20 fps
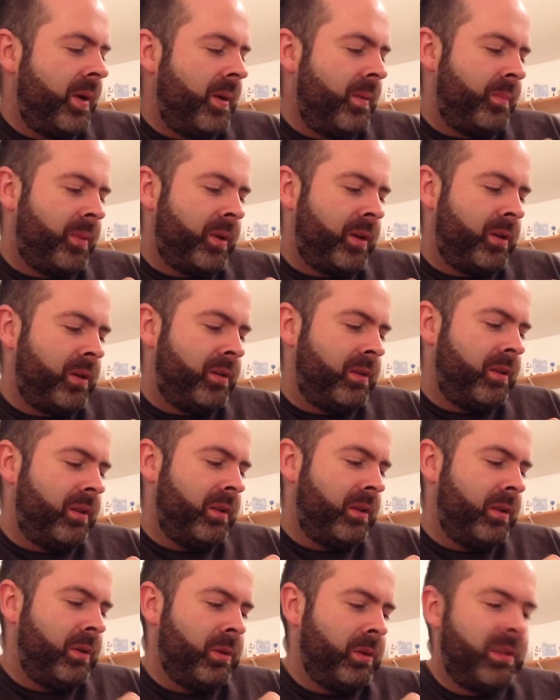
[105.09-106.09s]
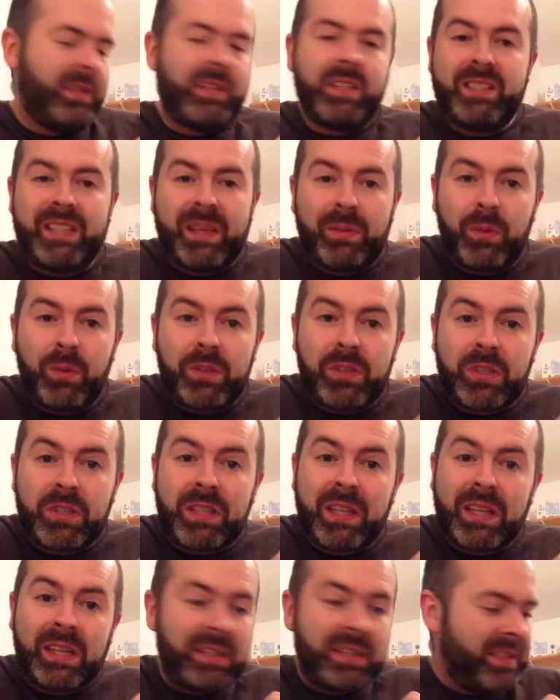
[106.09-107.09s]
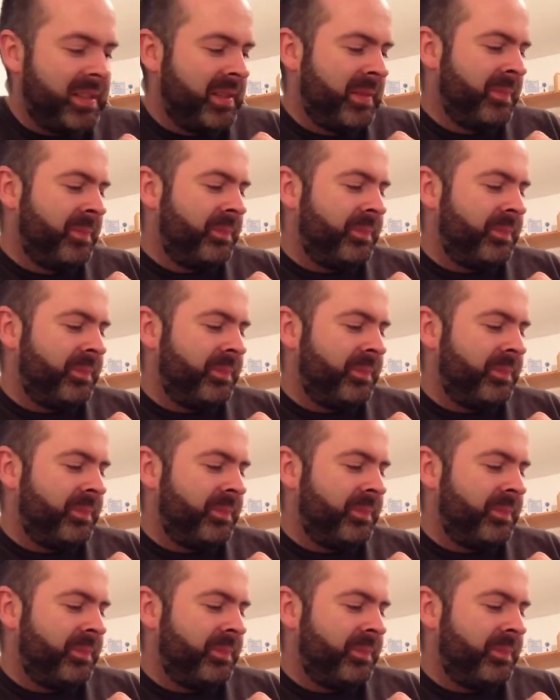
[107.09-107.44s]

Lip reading: but loads of the same ones are still in here.